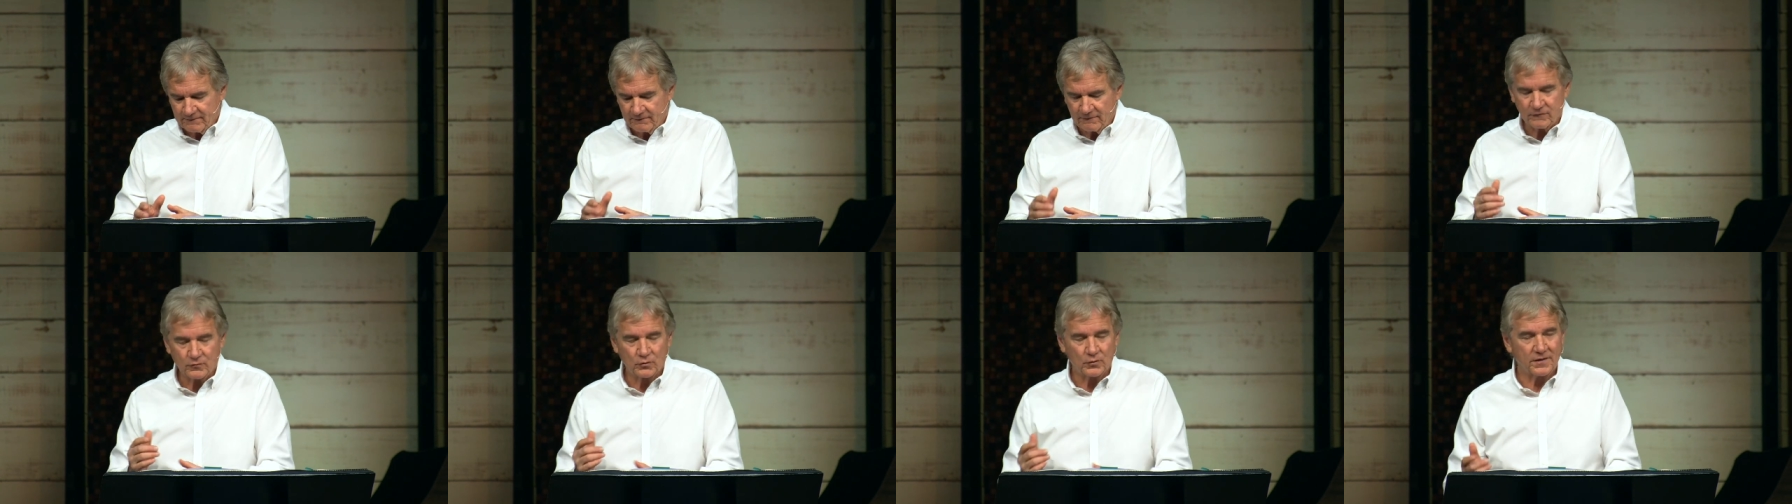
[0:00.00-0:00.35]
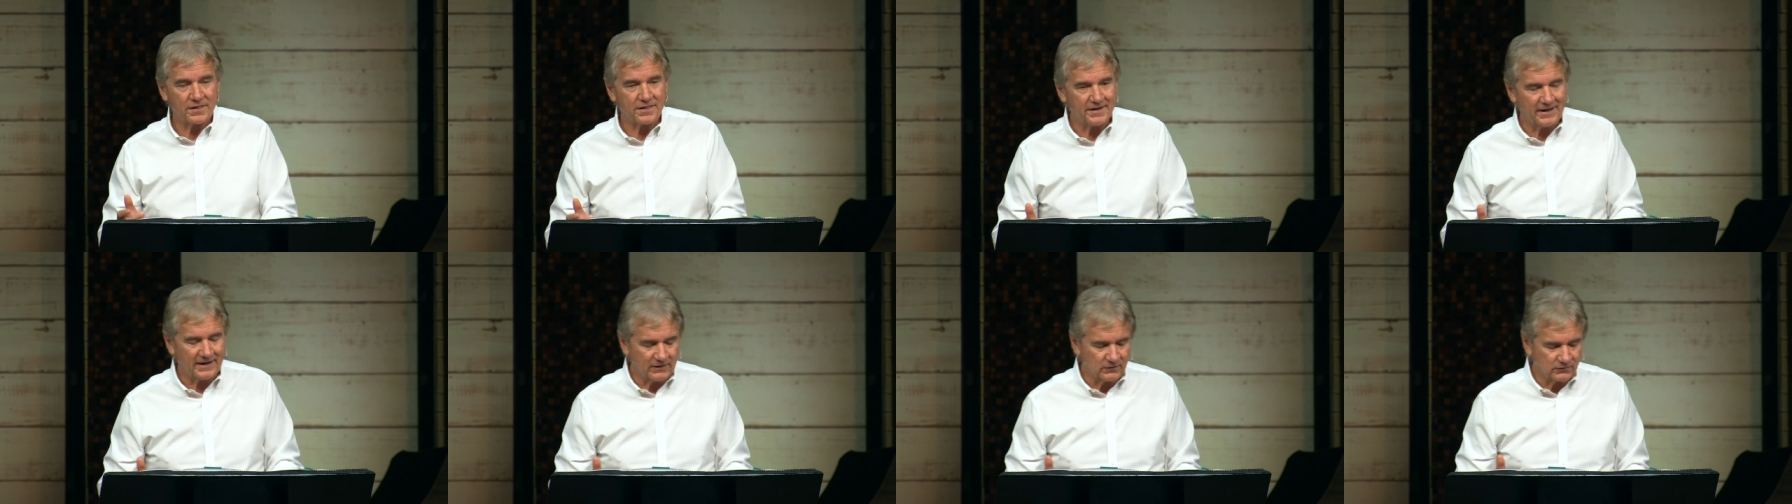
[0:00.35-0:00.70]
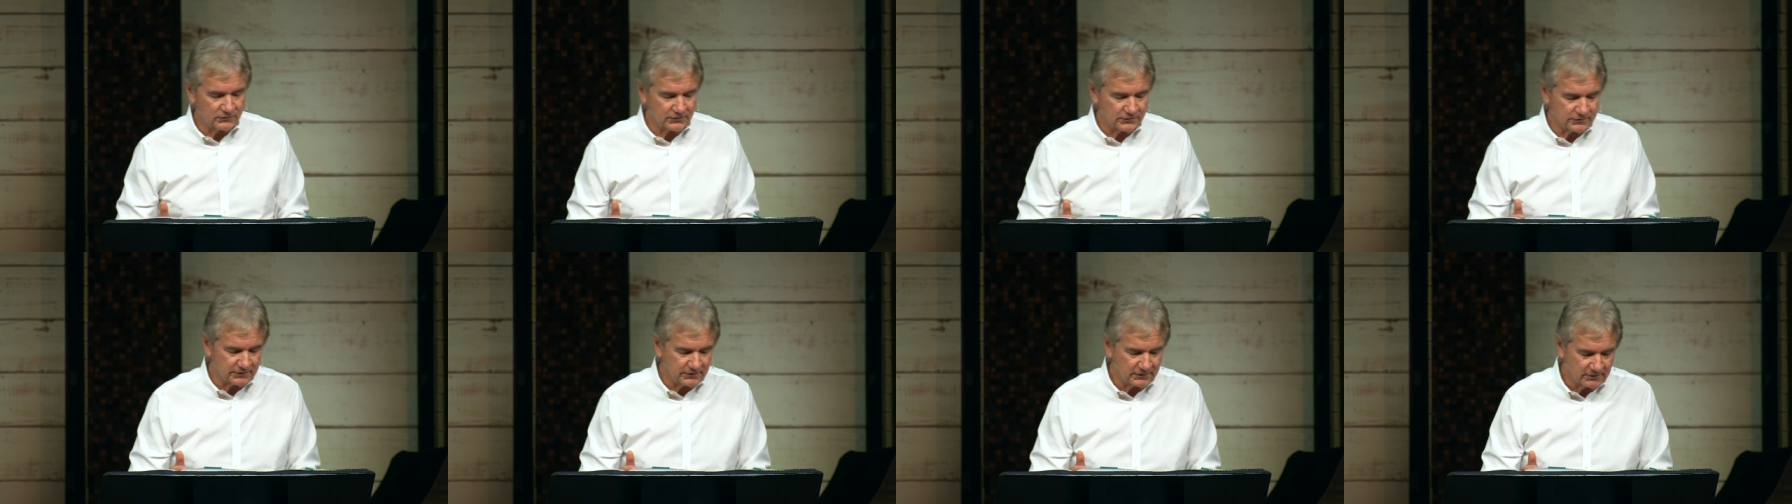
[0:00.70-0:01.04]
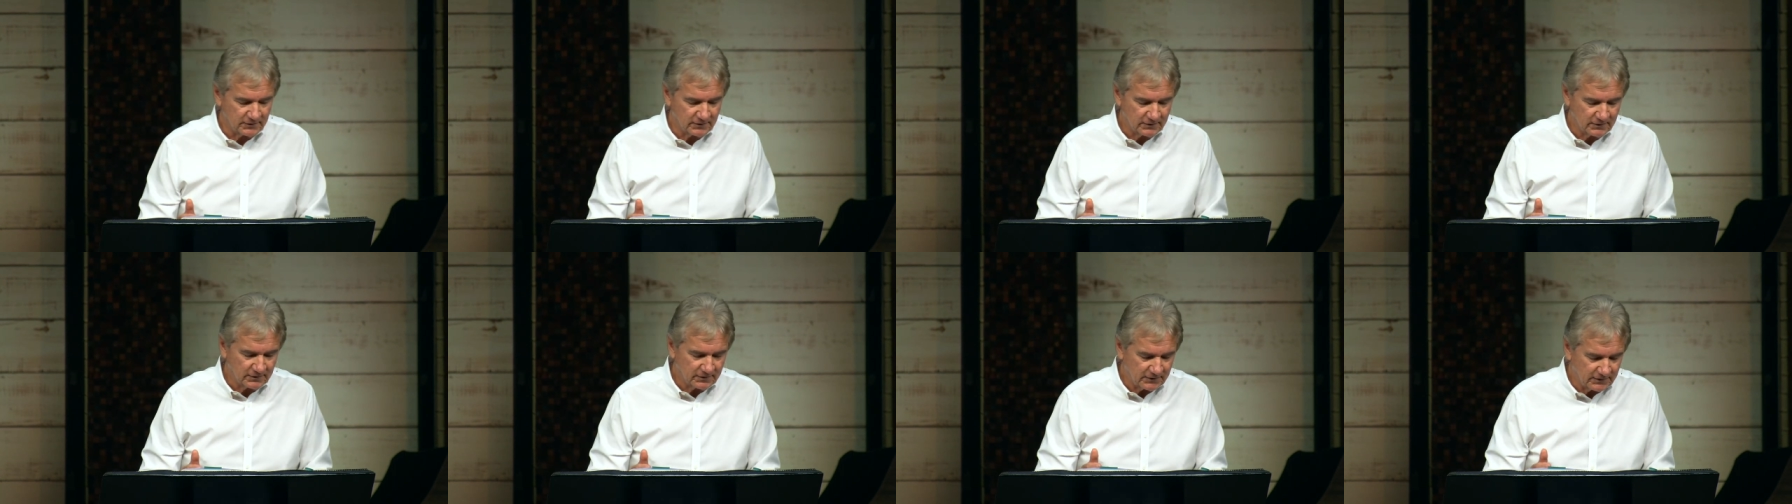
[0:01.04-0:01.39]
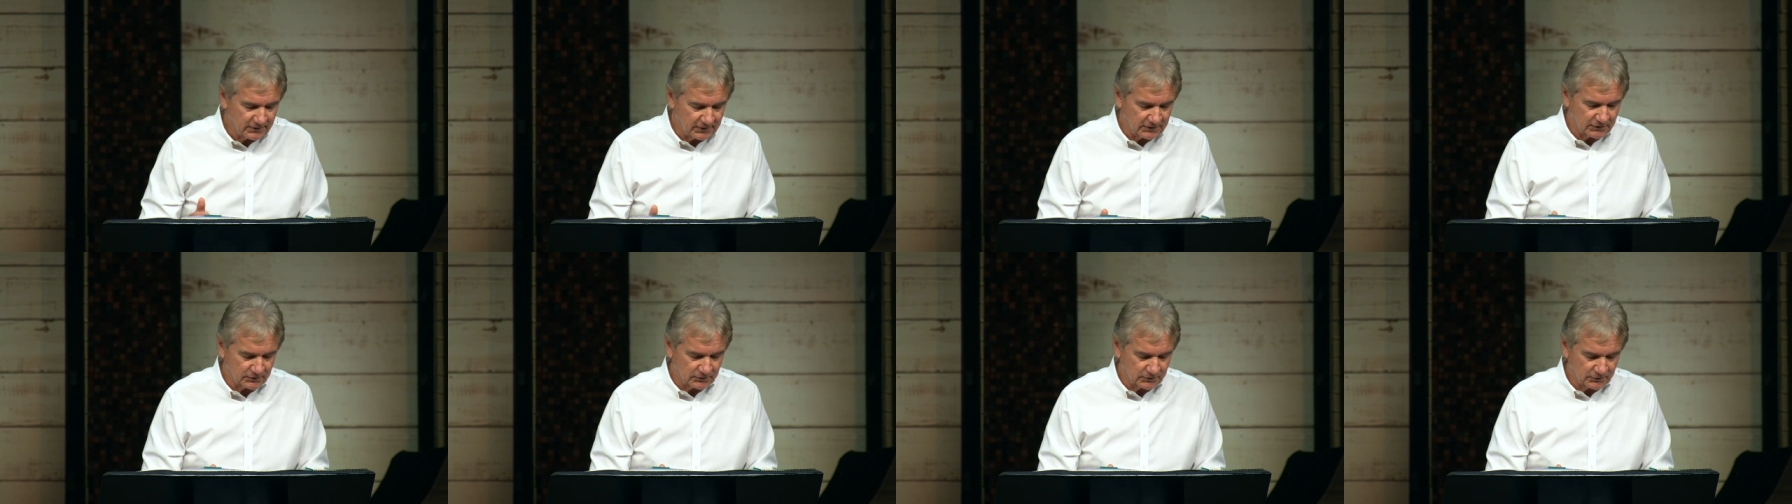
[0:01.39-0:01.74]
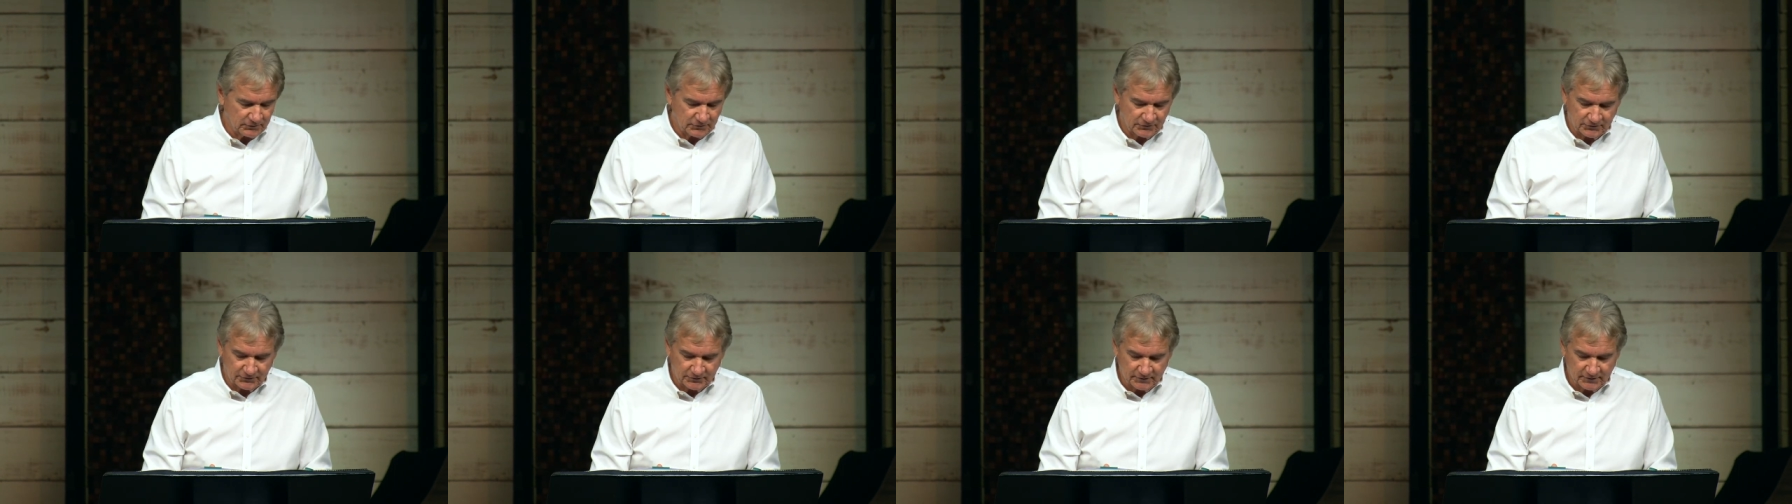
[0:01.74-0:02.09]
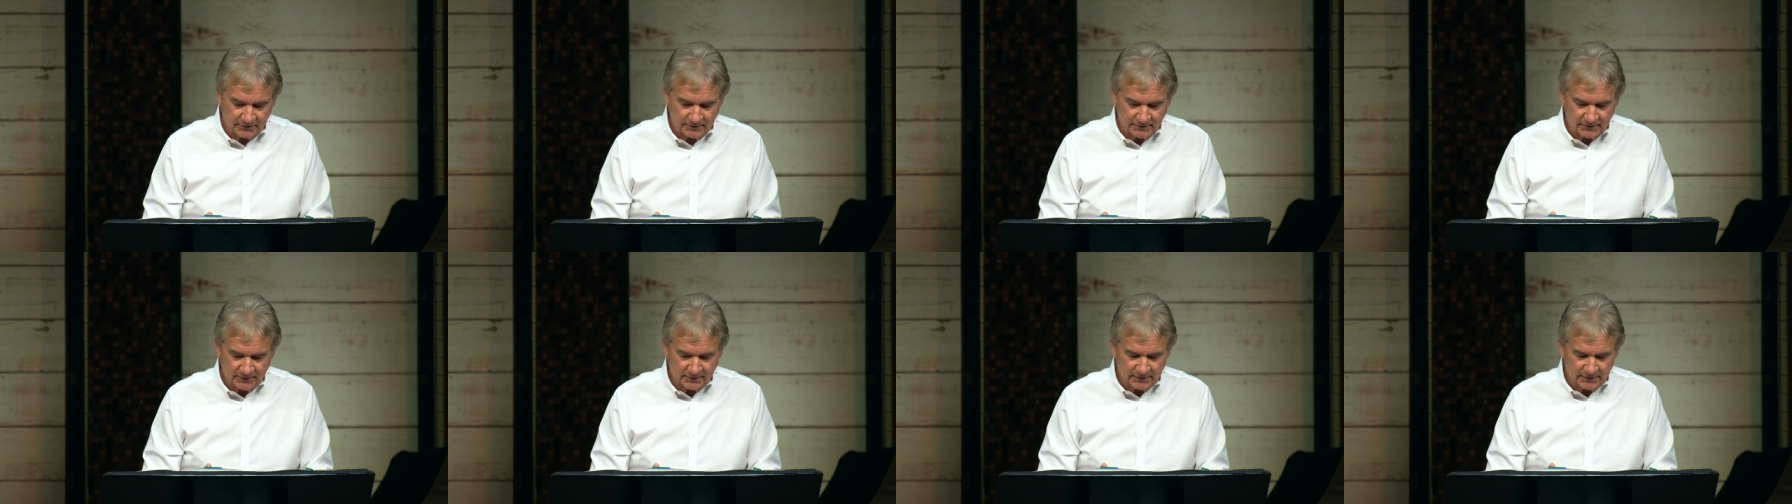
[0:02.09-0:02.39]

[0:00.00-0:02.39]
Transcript: for a thousand years.